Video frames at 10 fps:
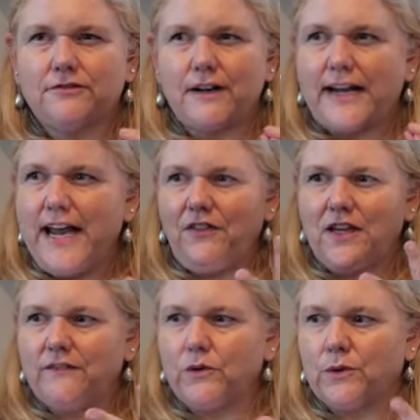I can't
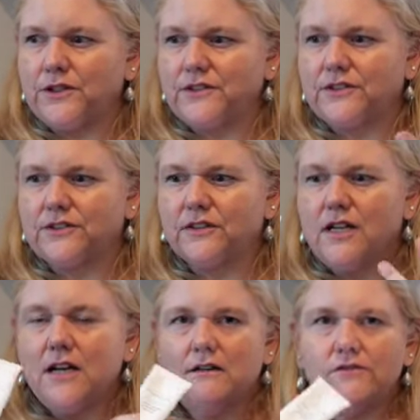think of the words.
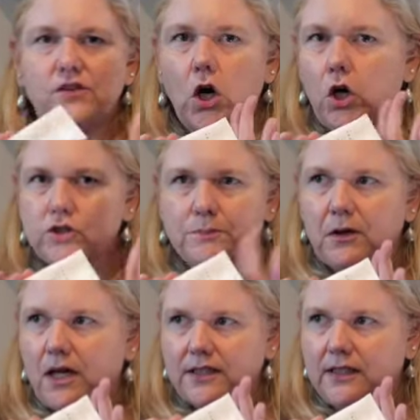False
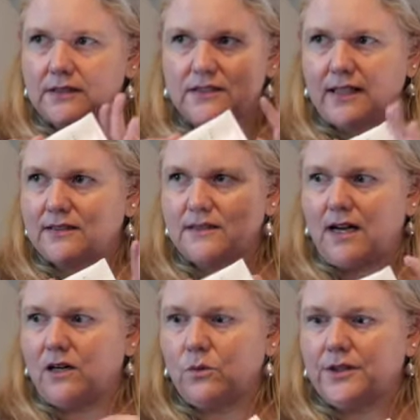product. That's
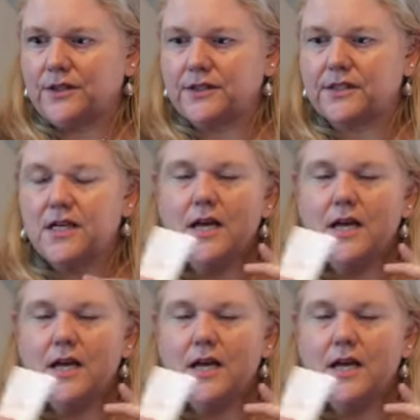not a word.